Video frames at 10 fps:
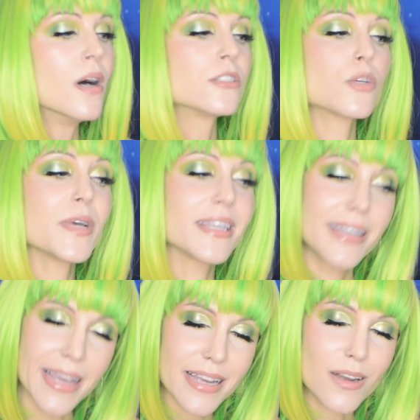So
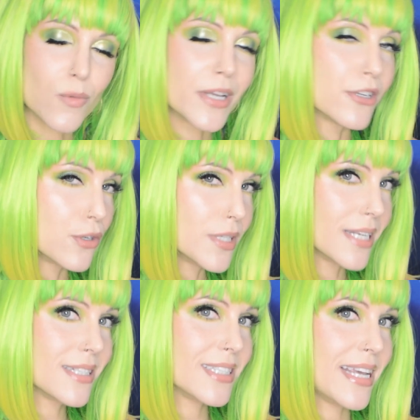again, we do
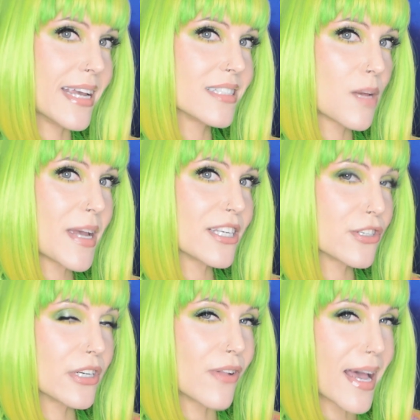tend to see
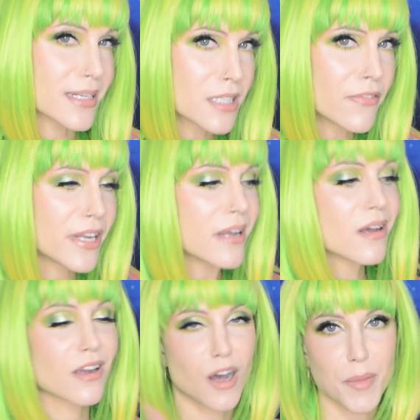antibacterial activity
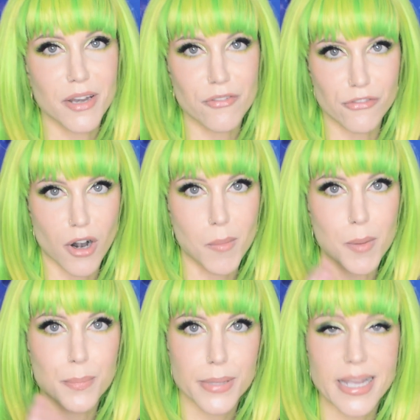coming from
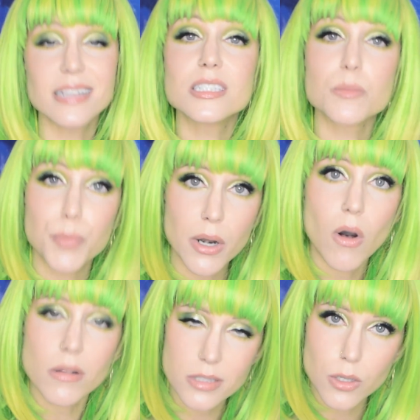plants, but
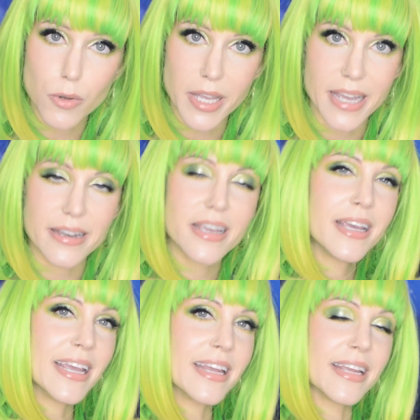also again,
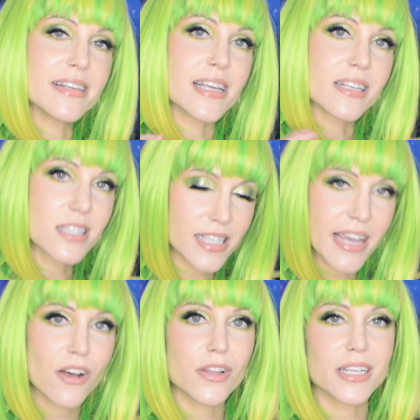it is a
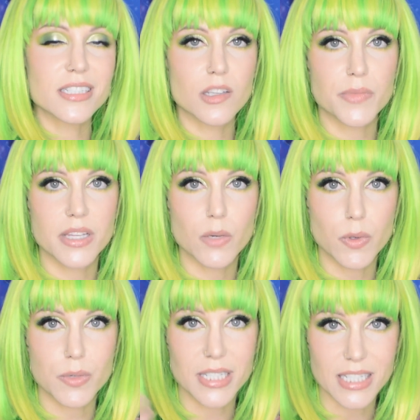scale, it is something that
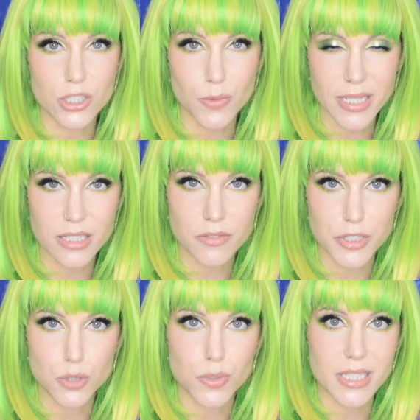we would need to
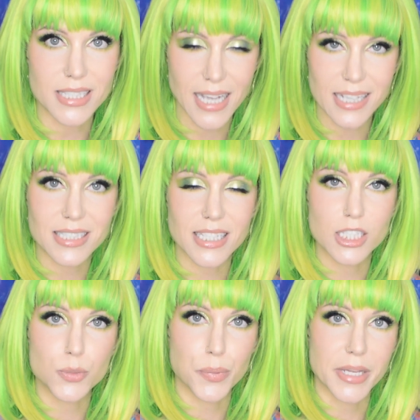individually test
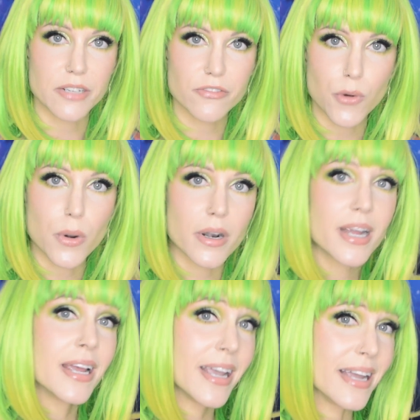each plant for,
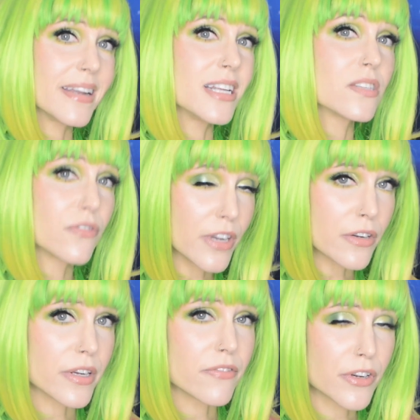and it is
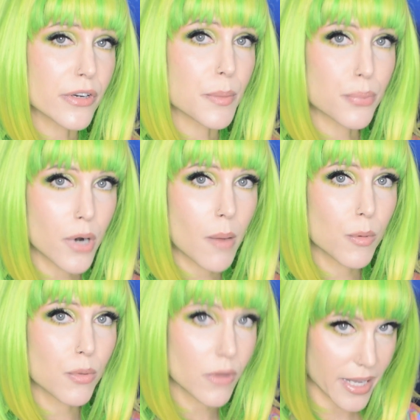very, very
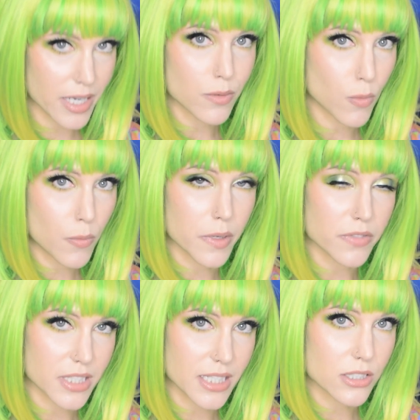probable, and what we have
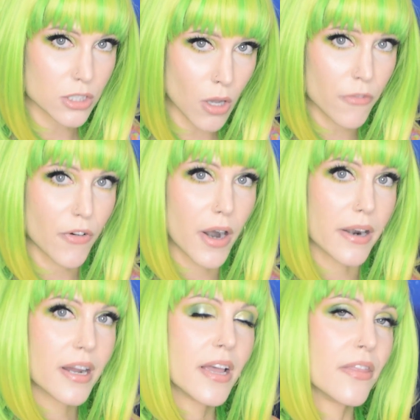seen so
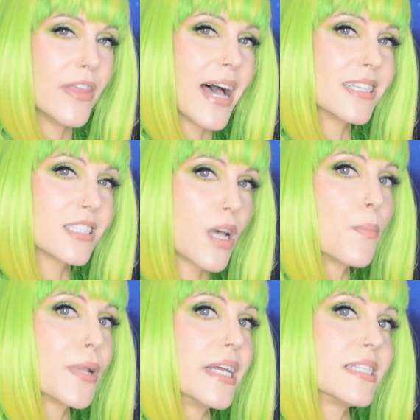far, that
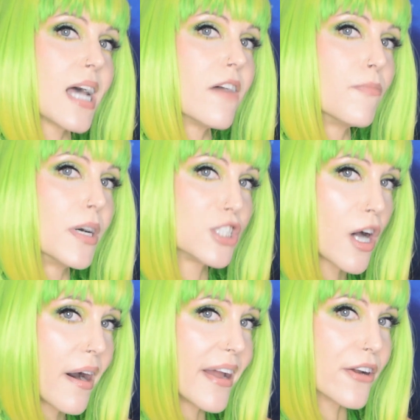some plants have much
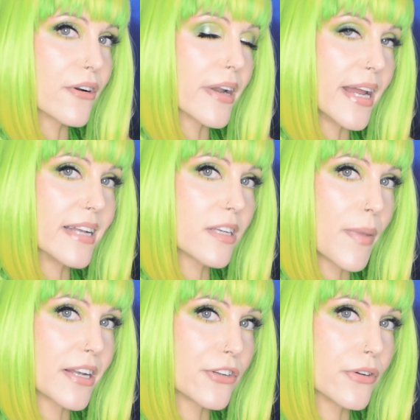higher
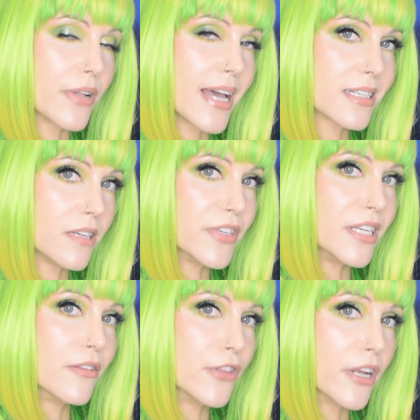antibacterial
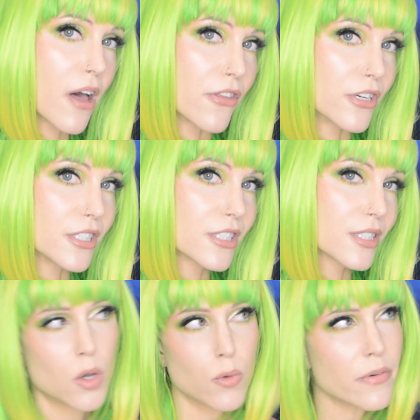activity than
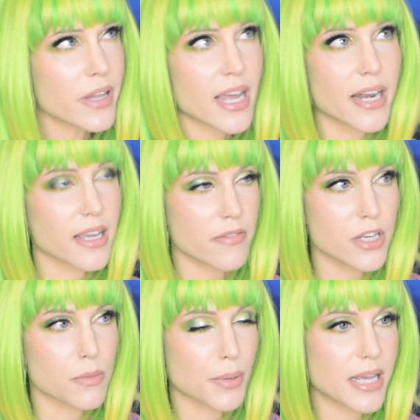others. We really got to give
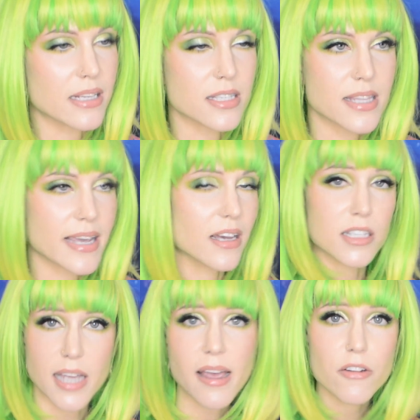it to plants. They
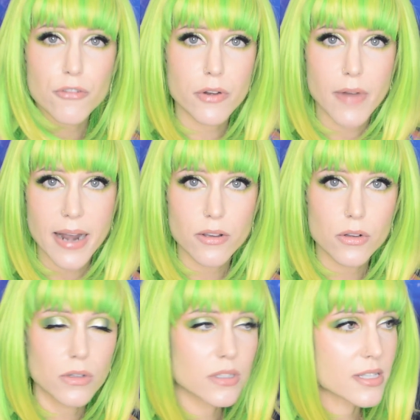attack free
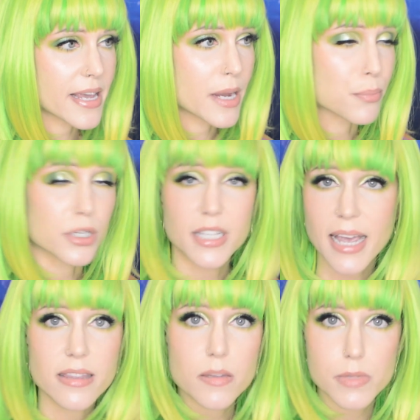radicals, they
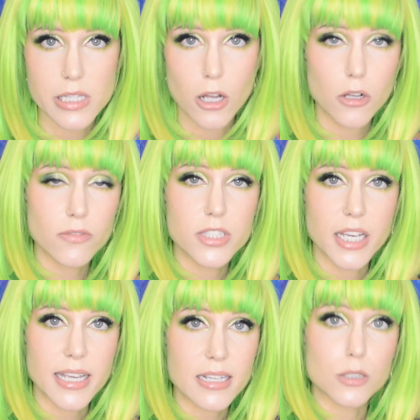protect themselves
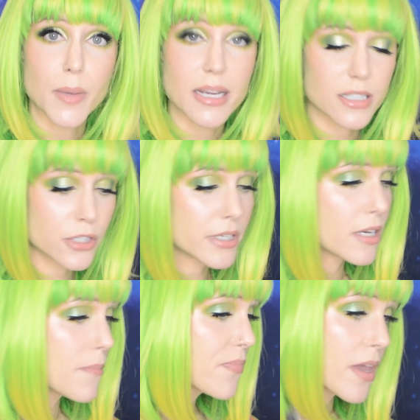against
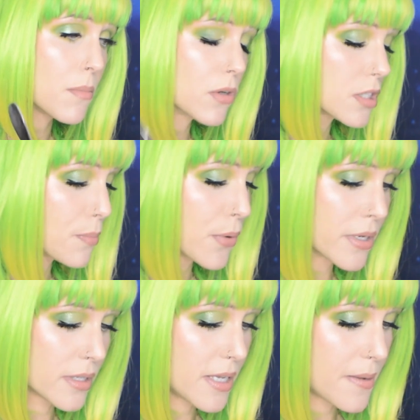bacteria, and most
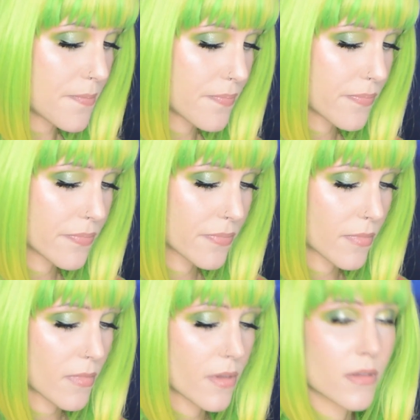importantly,
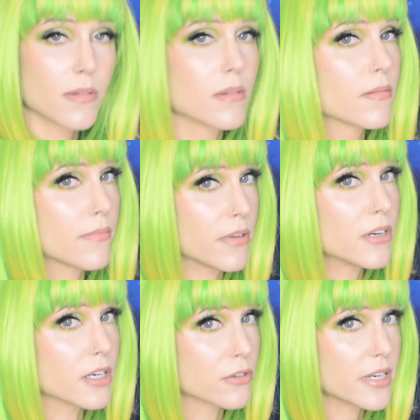they're
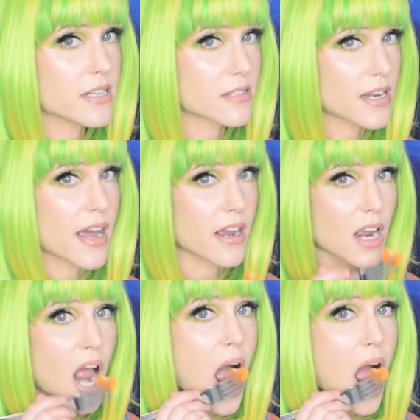a great snack.